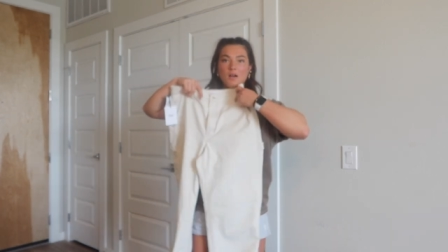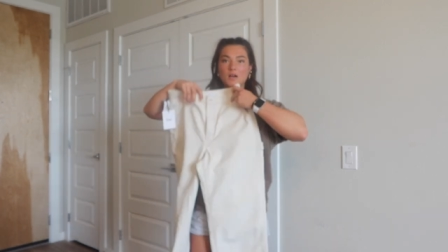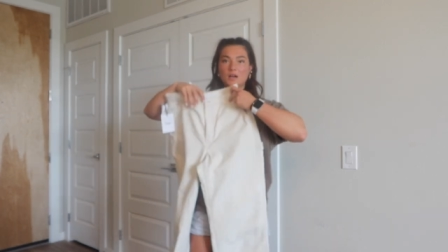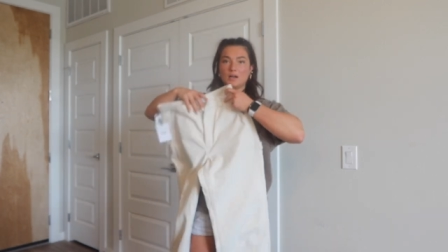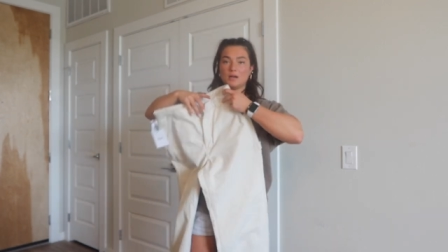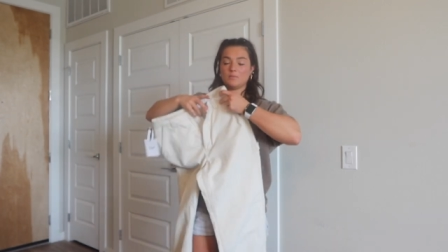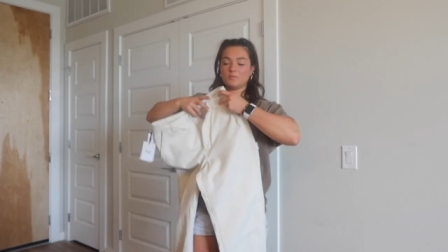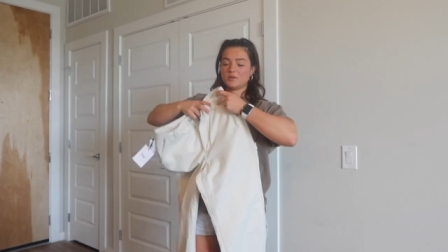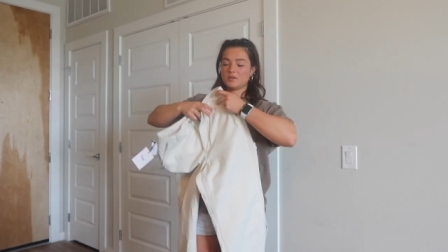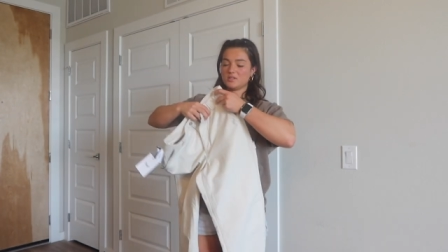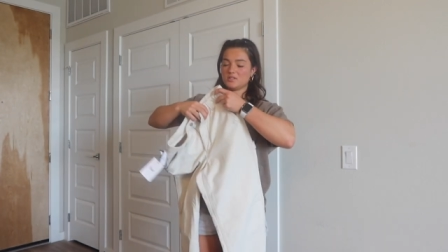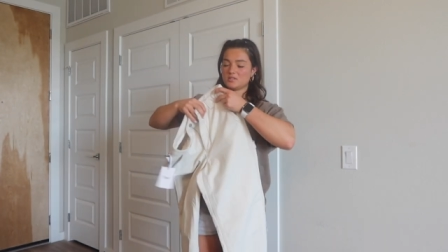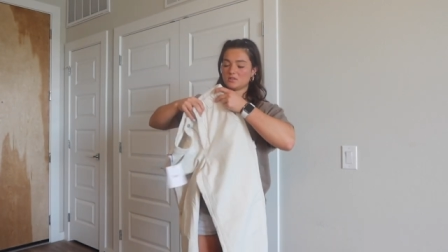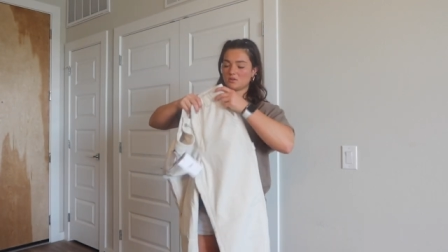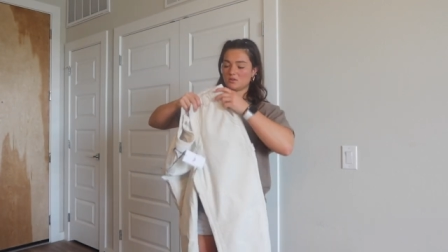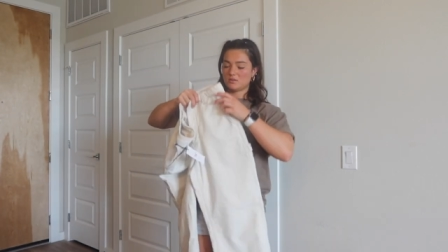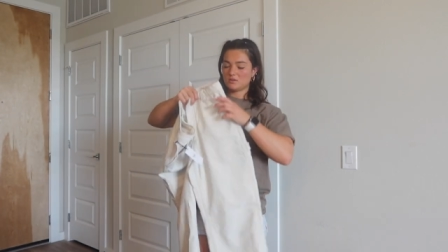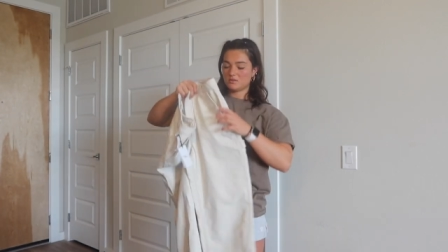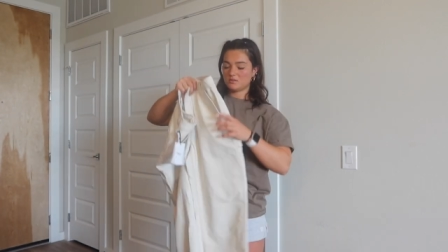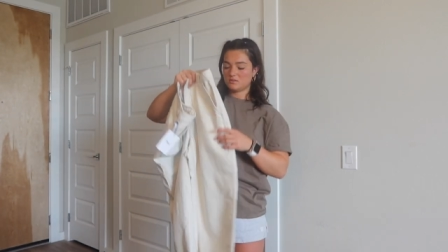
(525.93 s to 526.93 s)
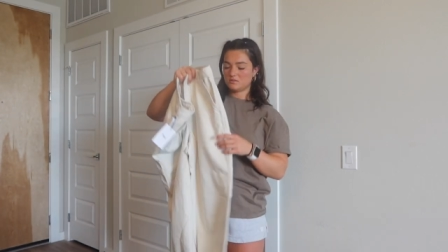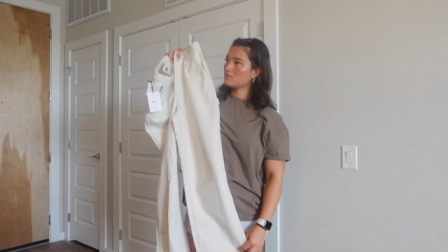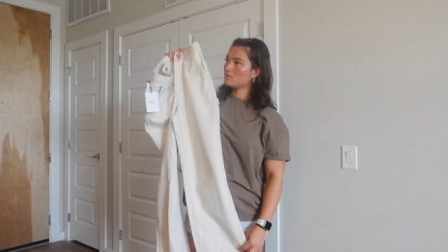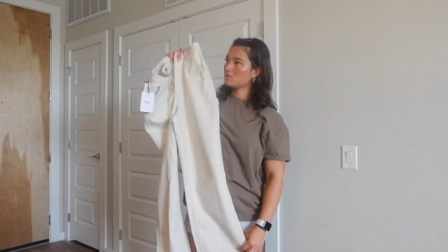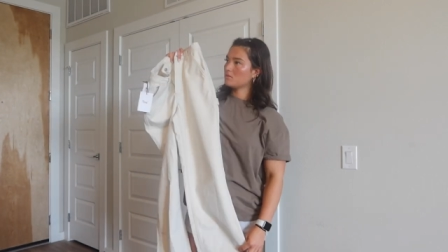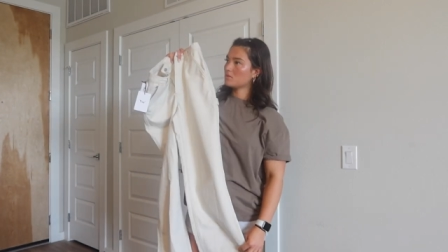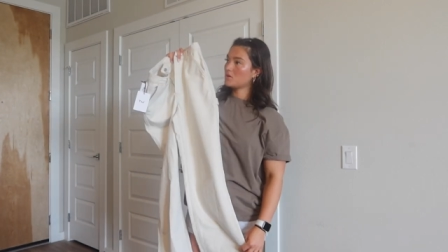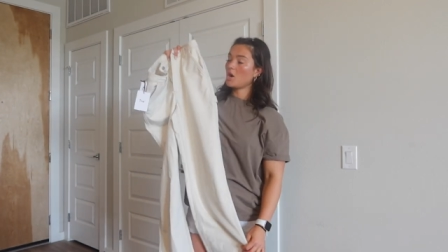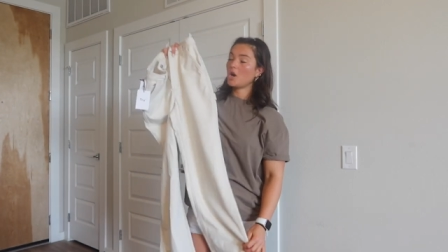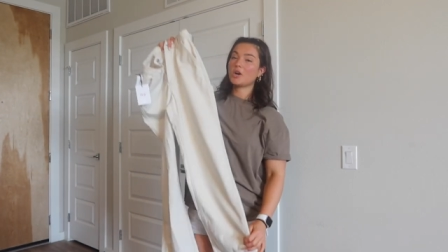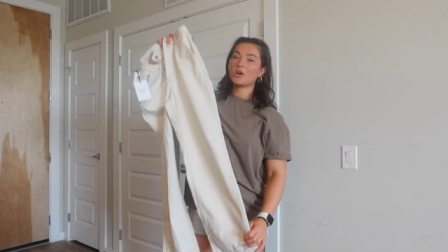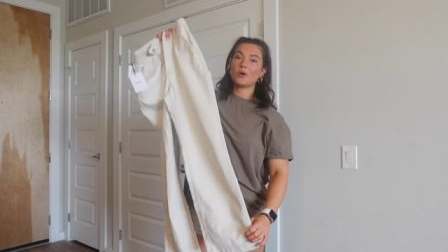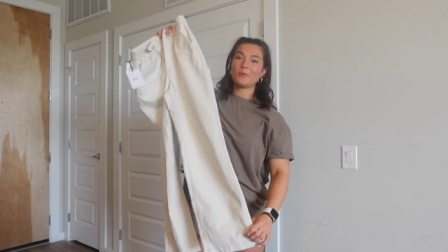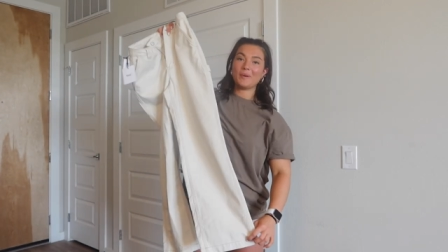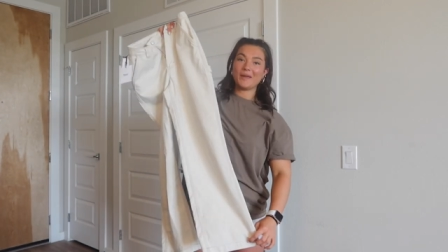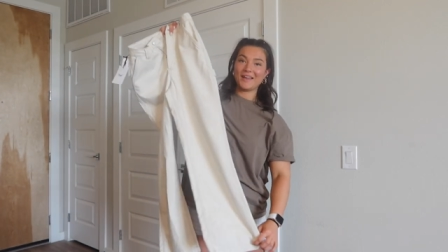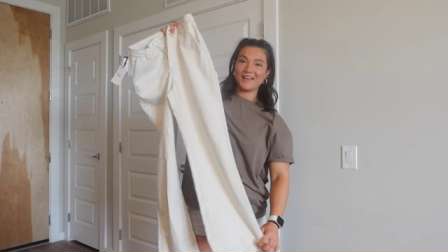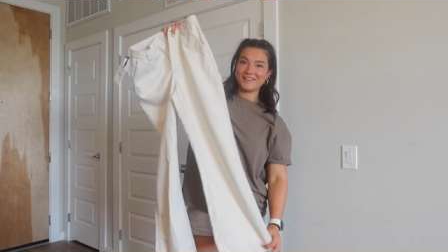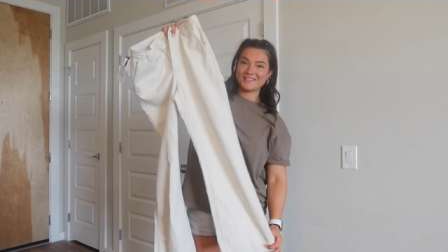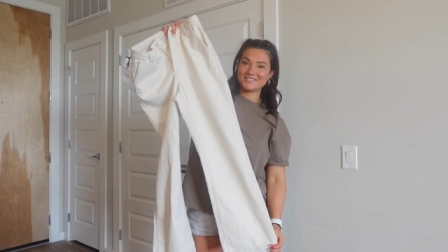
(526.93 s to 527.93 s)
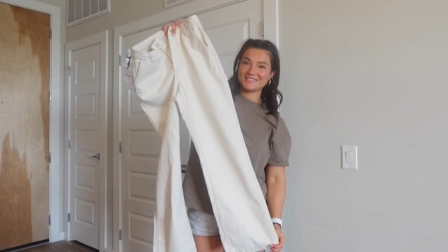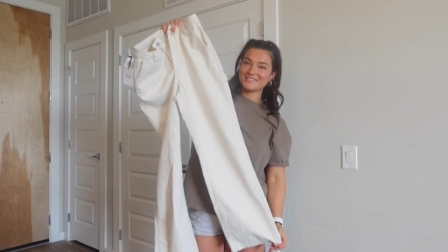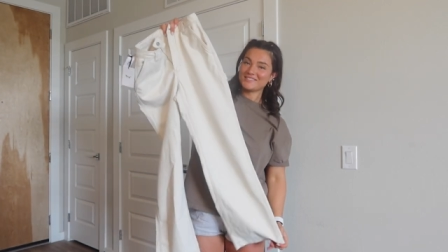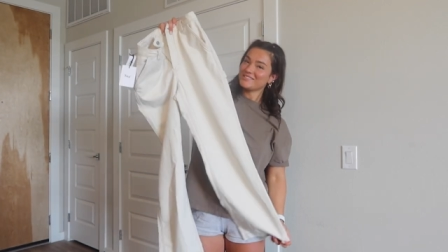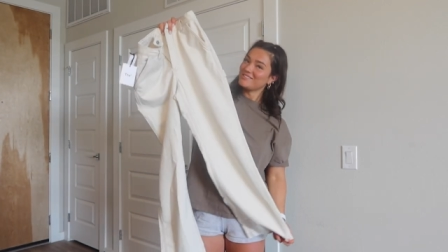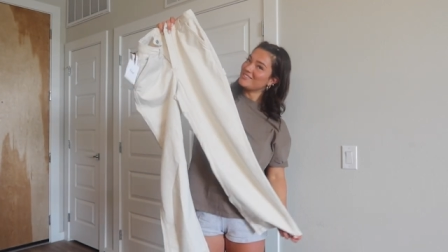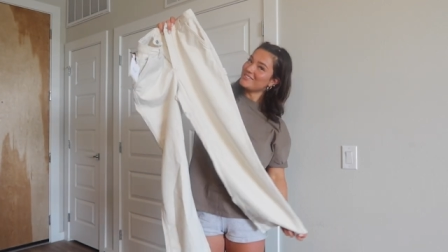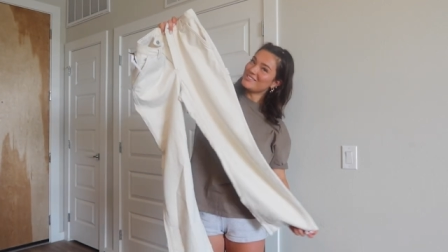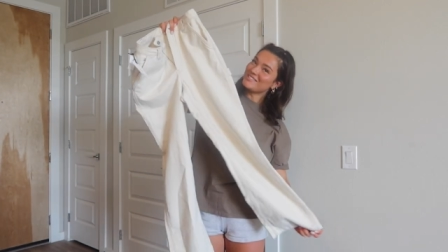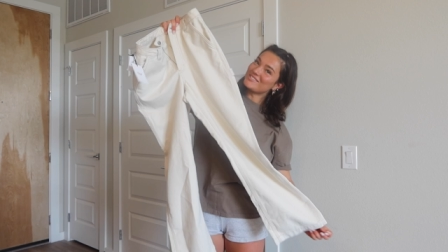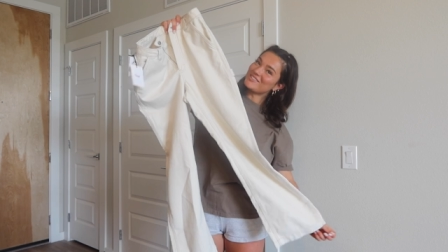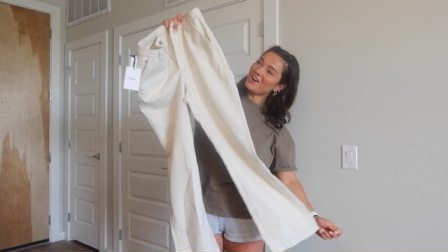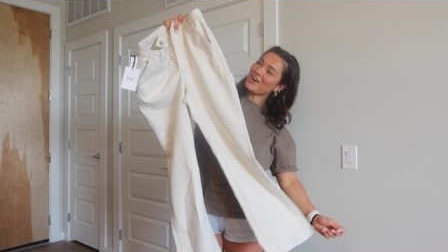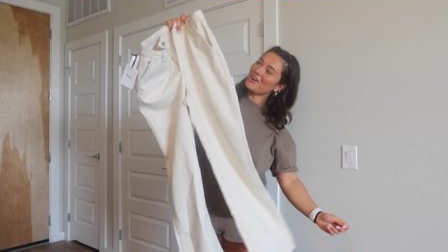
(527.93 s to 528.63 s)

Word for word: uh, what are these called? Cargo, cargo pants. pants. These